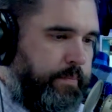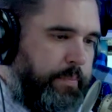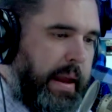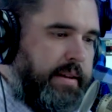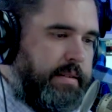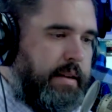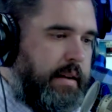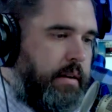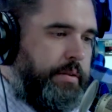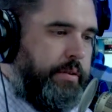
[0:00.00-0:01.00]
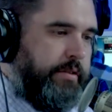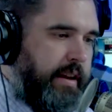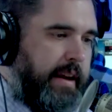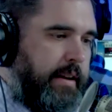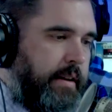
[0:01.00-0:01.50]
basic
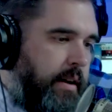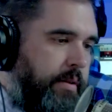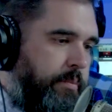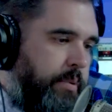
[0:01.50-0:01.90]
understanding of it.